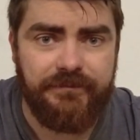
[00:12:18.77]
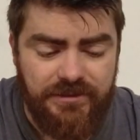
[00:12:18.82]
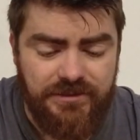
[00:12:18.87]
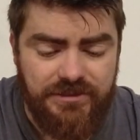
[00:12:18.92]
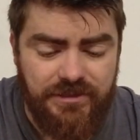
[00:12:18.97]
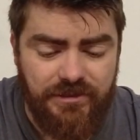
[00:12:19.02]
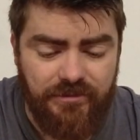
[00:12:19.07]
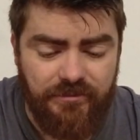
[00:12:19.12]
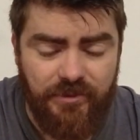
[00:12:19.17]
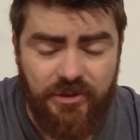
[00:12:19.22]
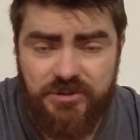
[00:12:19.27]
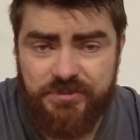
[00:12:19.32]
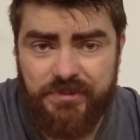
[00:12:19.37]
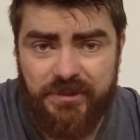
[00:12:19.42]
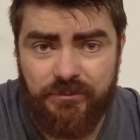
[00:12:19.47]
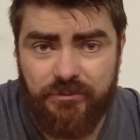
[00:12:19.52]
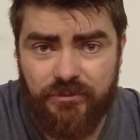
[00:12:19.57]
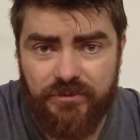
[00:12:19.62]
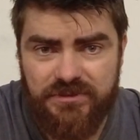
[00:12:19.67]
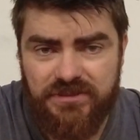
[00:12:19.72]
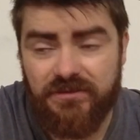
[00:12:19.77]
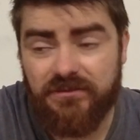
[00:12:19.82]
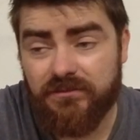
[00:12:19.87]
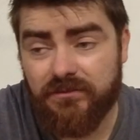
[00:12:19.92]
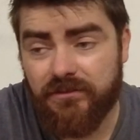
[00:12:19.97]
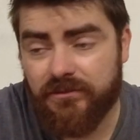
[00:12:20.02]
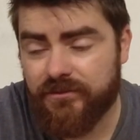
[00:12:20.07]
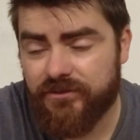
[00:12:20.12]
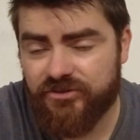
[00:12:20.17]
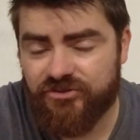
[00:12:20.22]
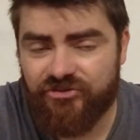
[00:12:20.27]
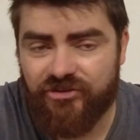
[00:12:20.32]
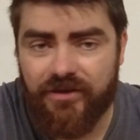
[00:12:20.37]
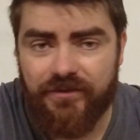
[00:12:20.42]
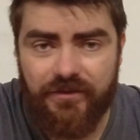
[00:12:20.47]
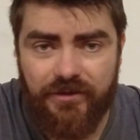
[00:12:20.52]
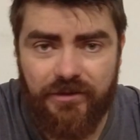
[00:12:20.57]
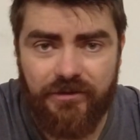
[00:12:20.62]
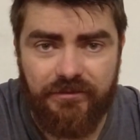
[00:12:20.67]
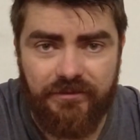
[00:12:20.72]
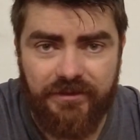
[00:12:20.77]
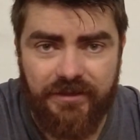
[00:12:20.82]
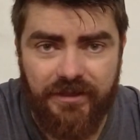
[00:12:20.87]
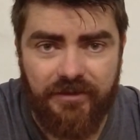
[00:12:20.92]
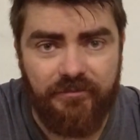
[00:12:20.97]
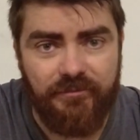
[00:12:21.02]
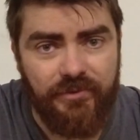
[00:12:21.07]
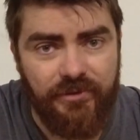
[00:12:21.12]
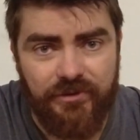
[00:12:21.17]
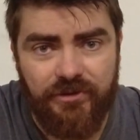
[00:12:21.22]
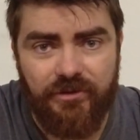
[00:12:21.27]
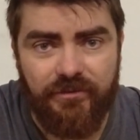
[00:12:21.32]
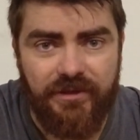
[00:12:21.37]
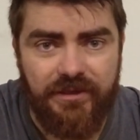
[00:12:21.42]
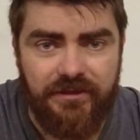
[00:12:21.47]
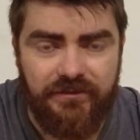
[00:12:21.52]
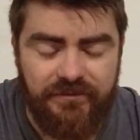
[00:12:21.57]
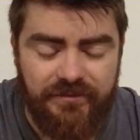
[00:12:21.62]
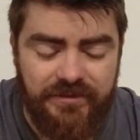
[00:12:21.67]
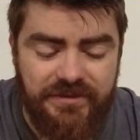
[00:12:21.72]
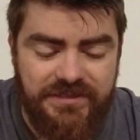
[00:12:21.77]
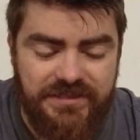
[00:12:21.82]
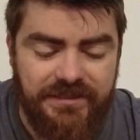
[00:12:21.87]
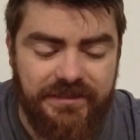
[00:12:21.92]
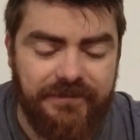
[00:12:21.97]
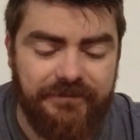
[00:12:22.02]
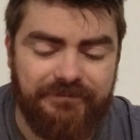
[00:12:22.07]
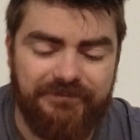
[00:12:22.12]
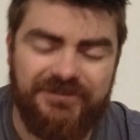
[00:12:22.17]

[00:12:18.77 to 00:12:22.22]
So most people would say, oh, I'll just drain the coolant out and put new antifreeze in it.